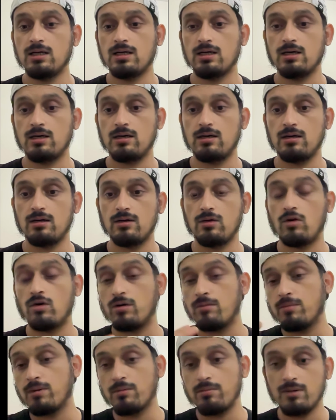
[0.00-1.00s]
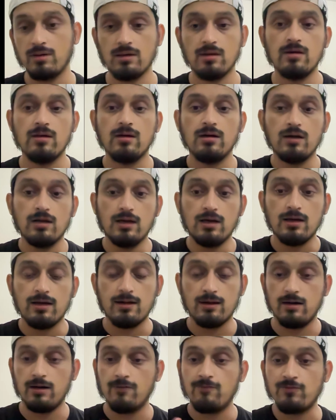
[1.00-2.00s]
or maybe
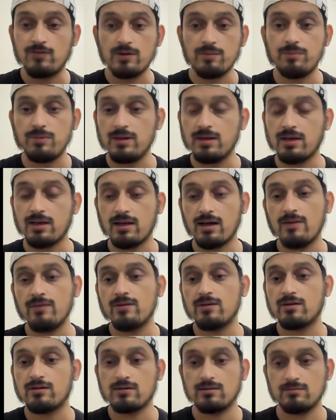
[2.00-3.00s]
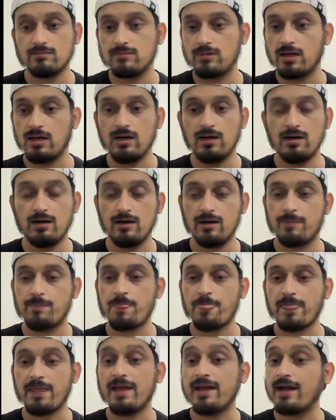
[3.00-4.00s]
Freepik and other
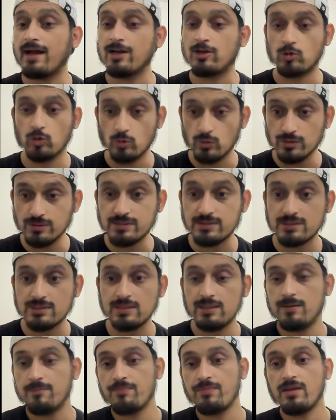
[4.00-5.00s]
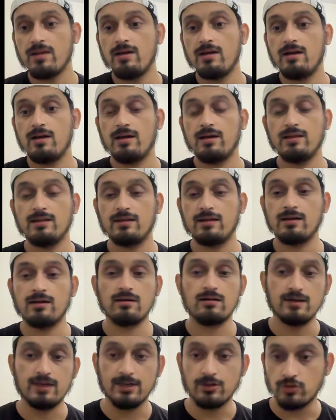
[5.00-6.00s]
AI tools in
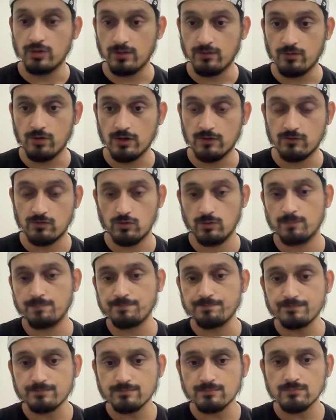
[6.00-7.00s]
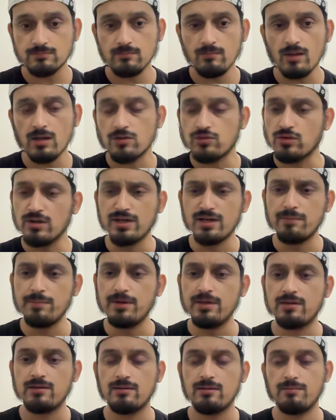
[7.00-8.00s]
their day-to-day workflow. So a little
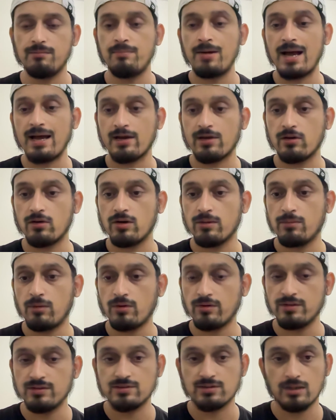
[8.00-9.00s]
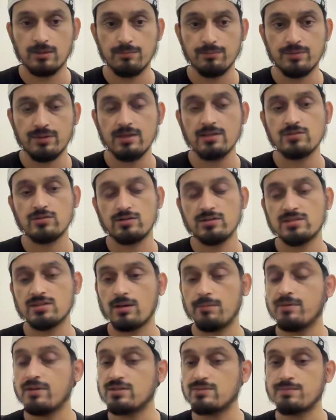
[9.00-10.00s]
bit background about this company. So this
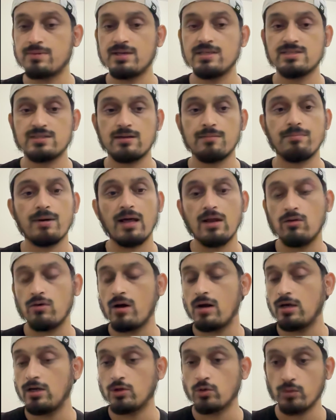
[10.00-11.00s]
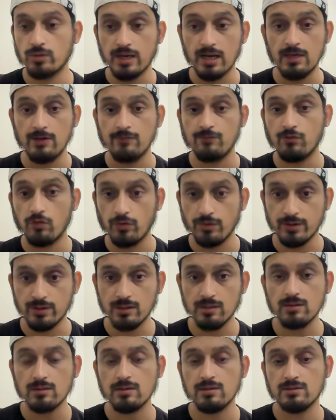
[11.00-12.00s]
company is based in Palo Alto,
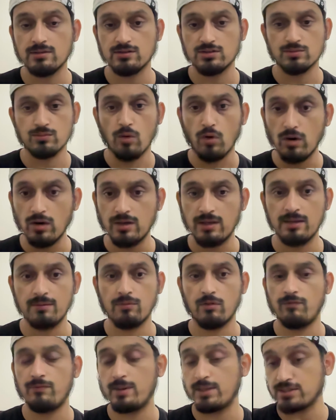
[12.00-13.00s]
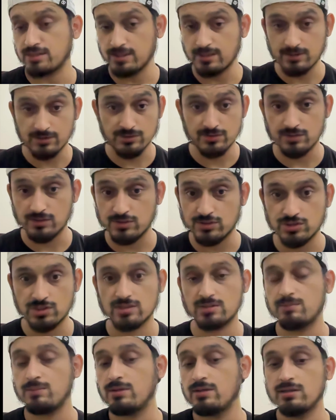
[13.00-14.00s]
California. It's a small team of passionate
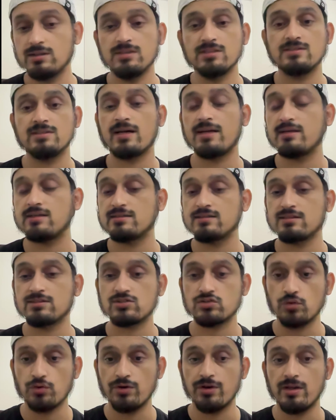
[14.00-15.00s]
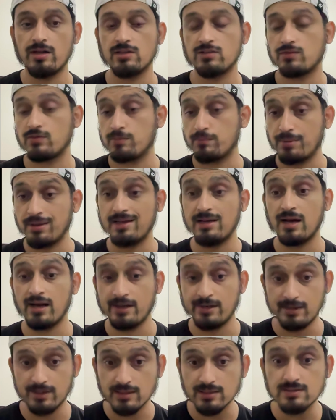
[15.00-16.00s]
researchers, builder designers, and storytellers with big
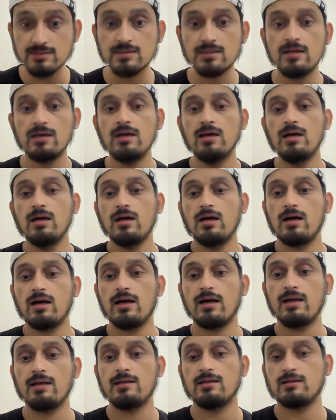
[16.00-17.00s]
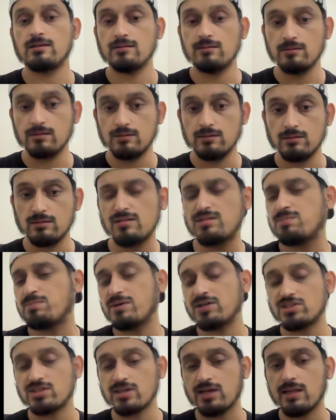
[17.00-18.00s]
ideas. And the
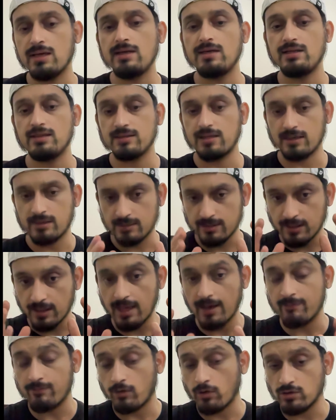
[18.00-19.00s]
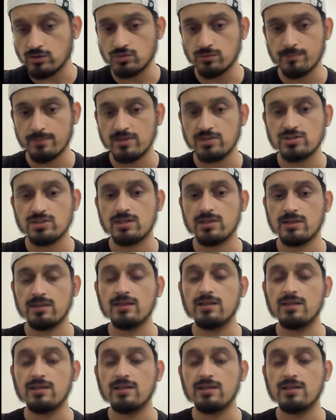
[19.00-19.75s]
specialty that they have also mentioned in